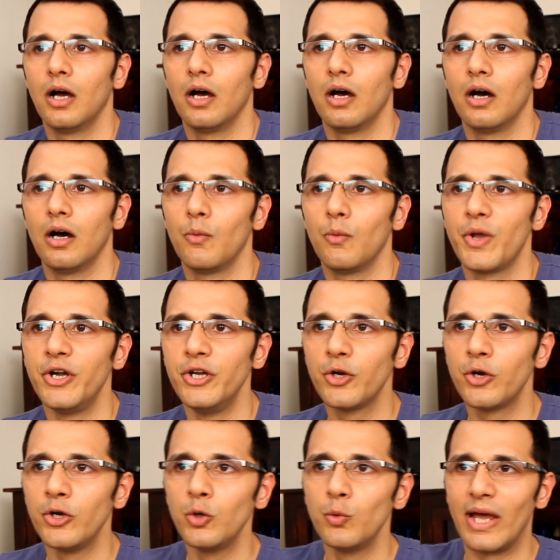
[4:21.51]

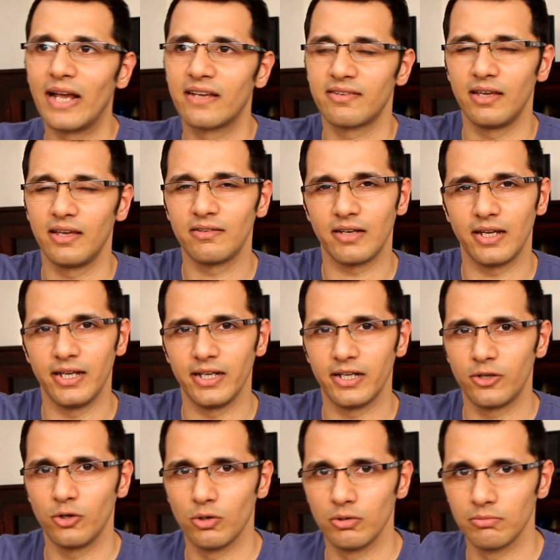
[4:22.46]
Wherein you can do exercise
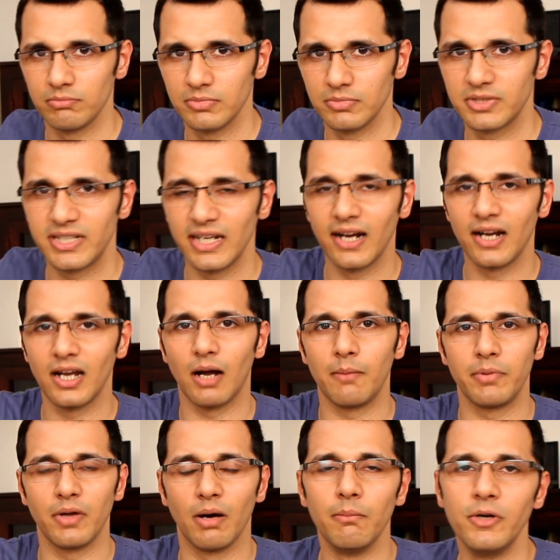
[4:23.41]
like, you know, single
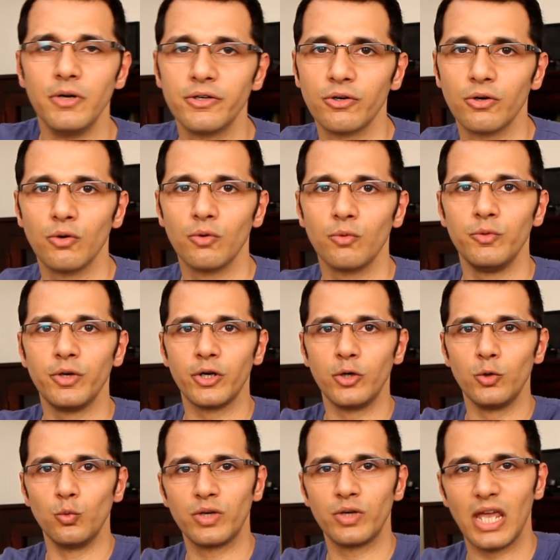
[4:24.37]
arm dumbbell row, you
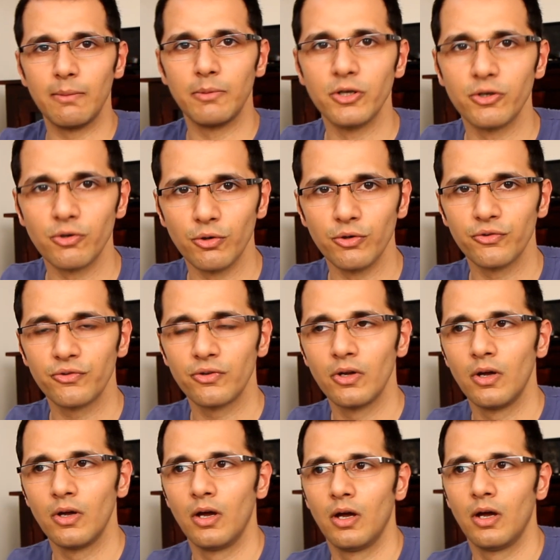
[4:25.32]
can do cable rows.